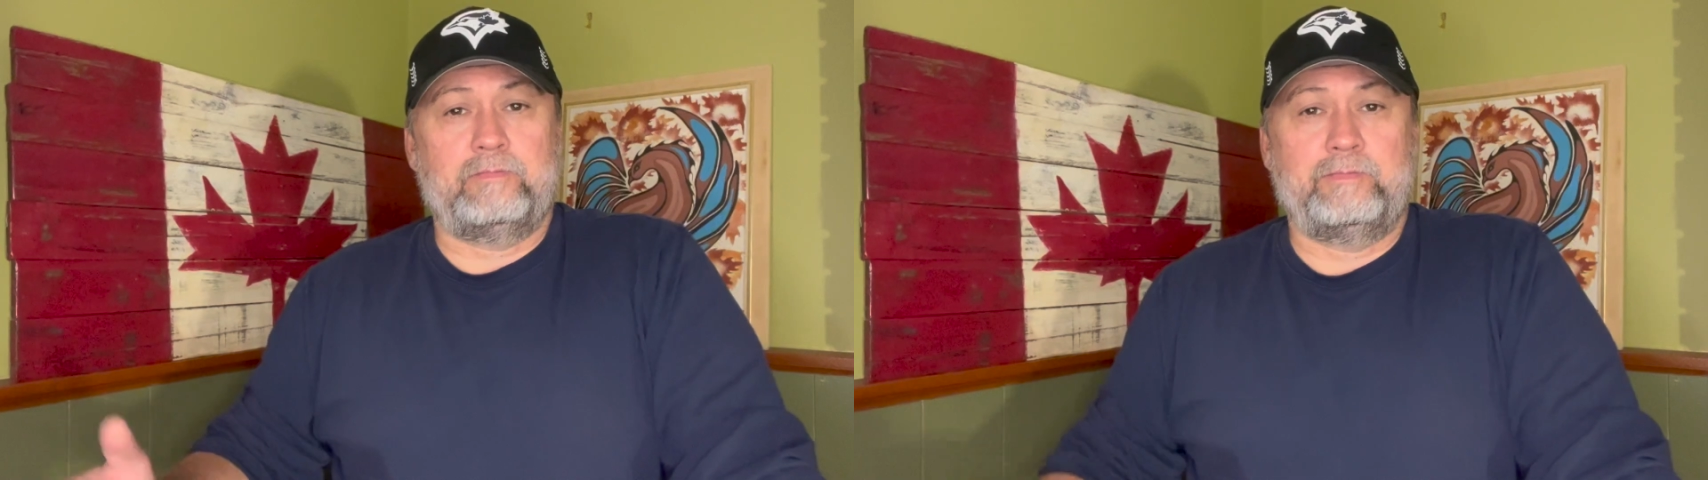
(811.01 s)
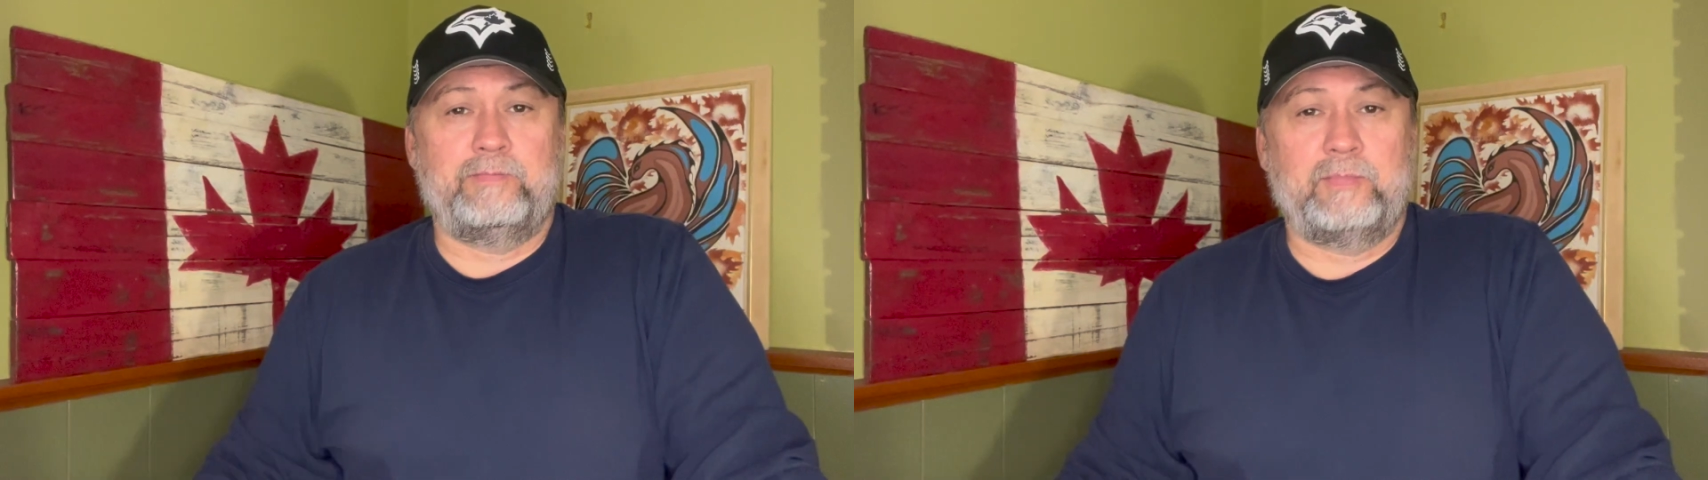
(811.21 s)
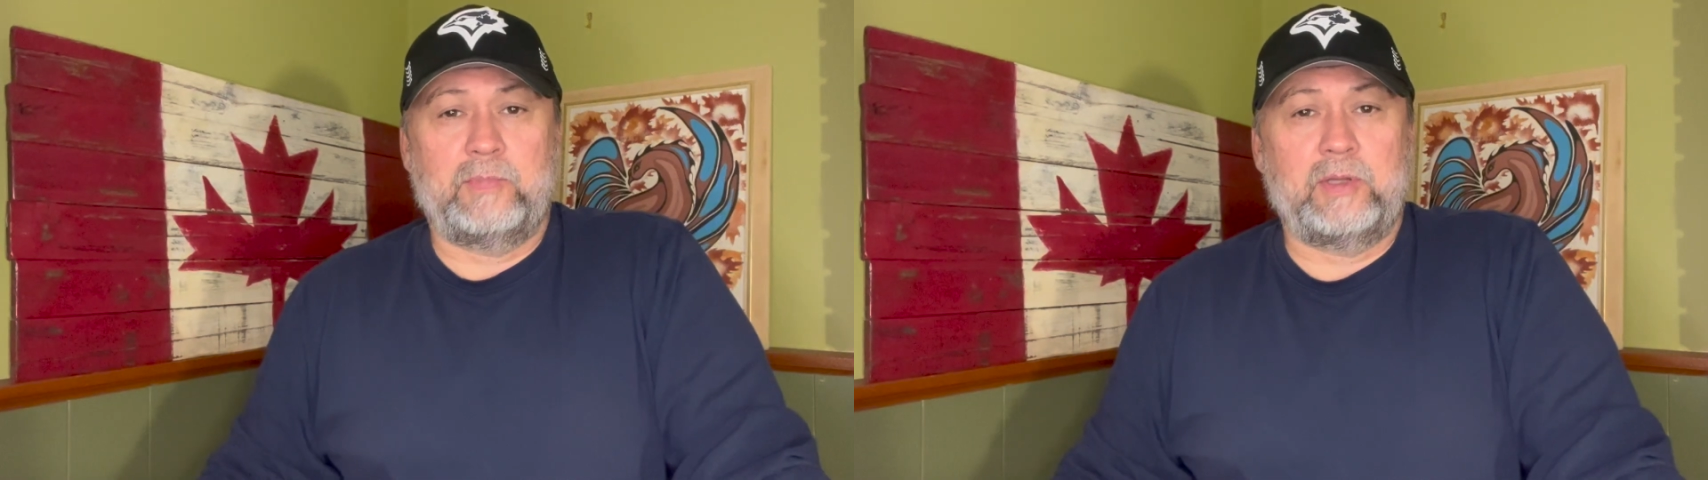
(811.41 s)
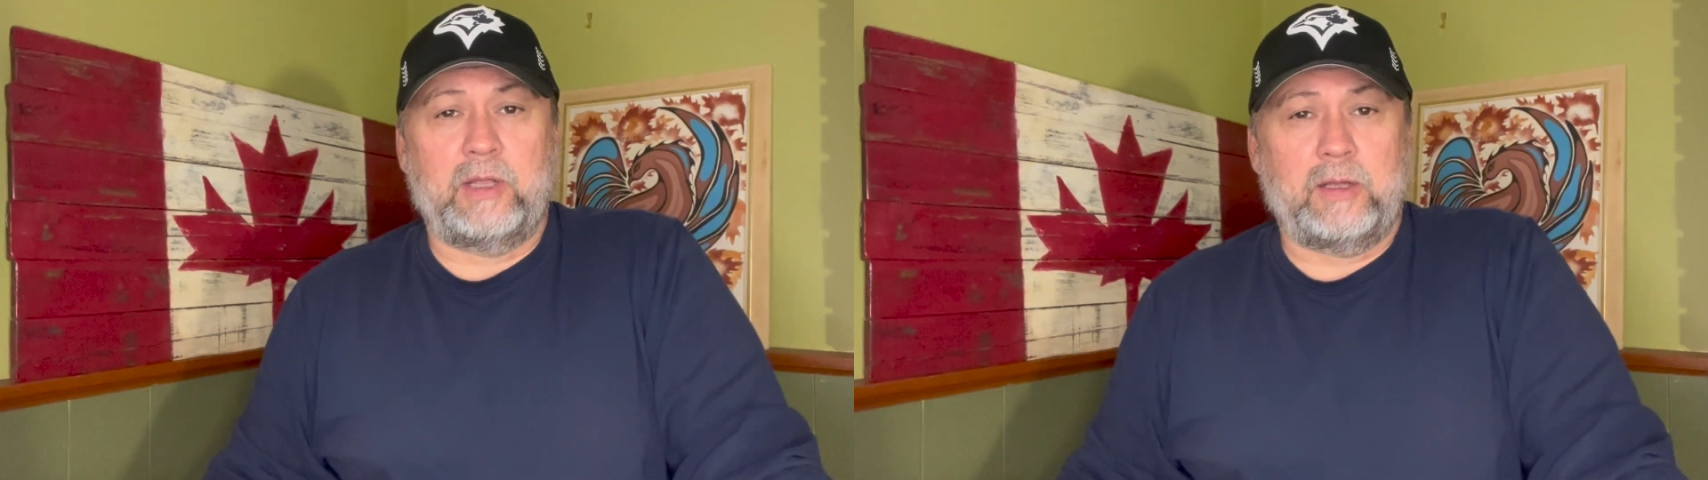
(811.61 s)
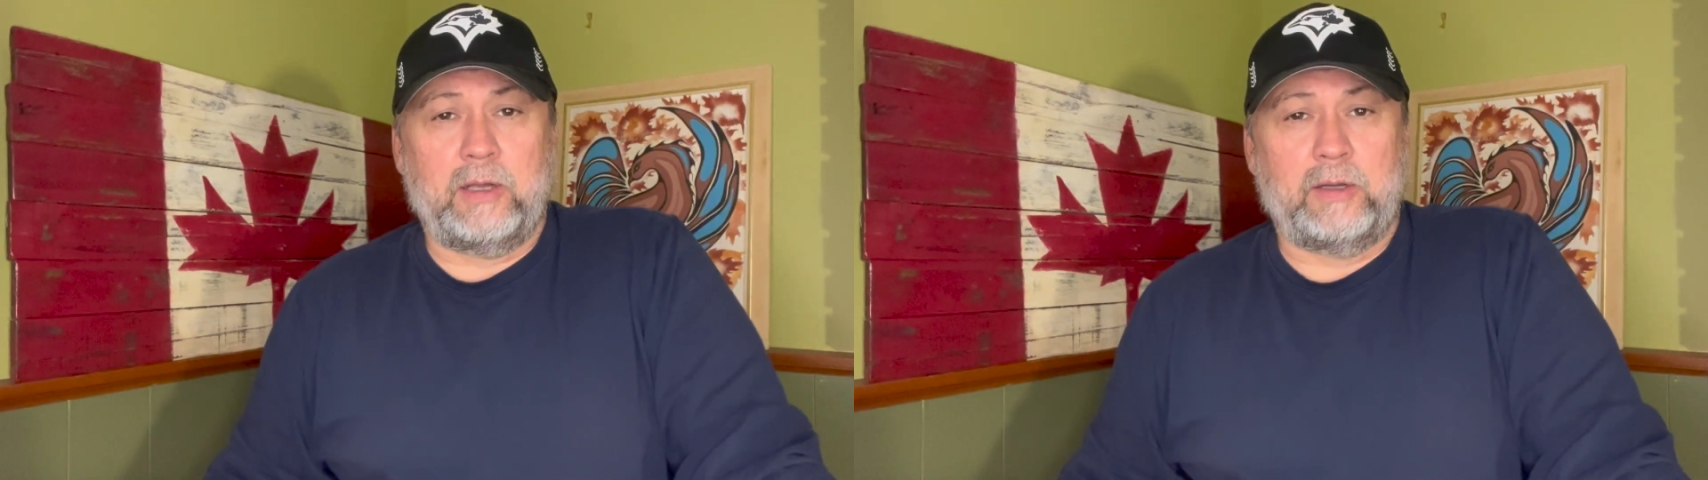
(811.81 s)

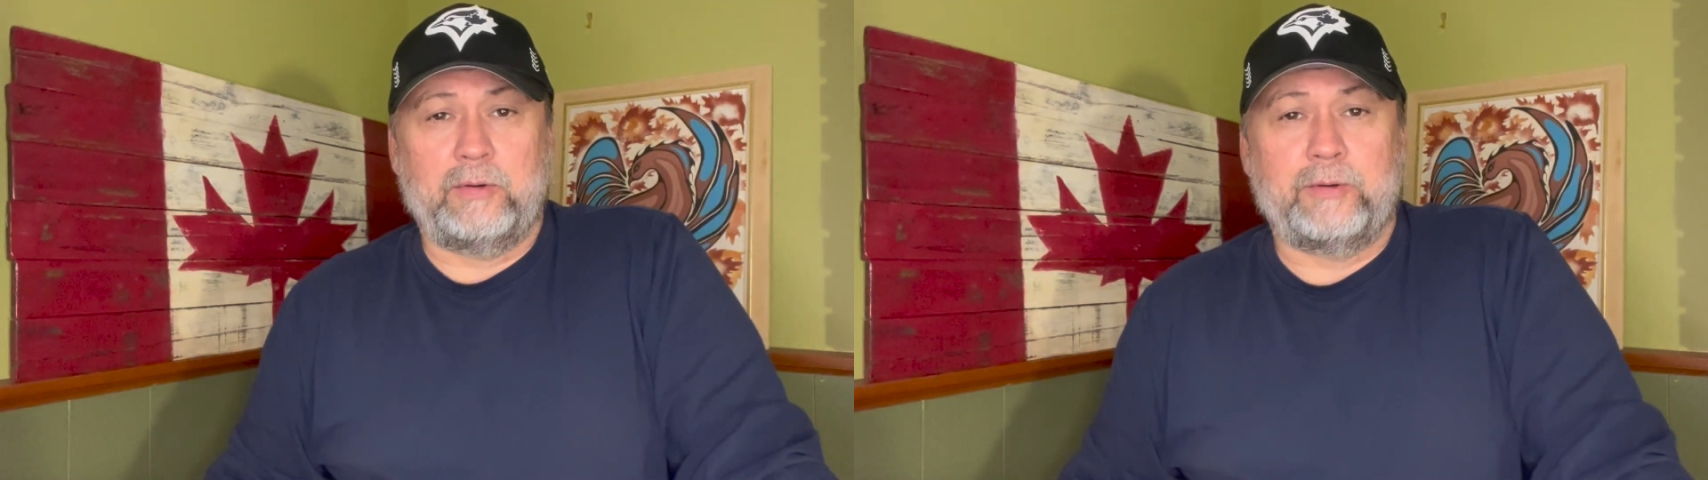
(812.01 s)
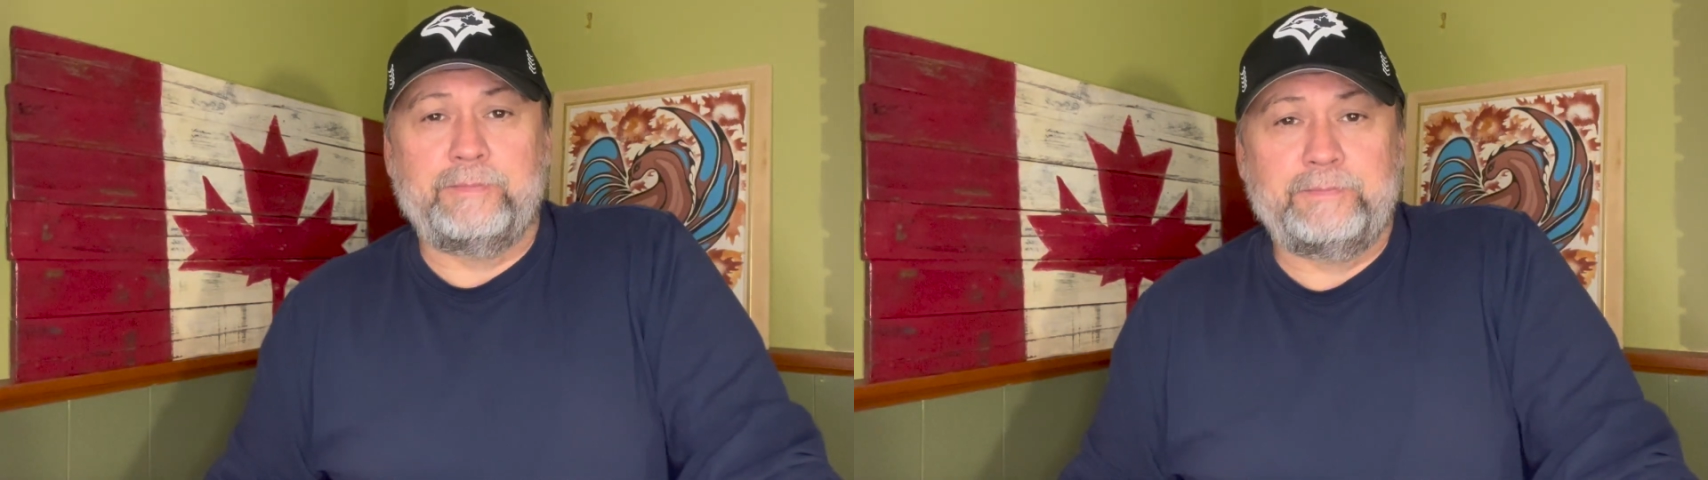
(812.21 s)
I don't know.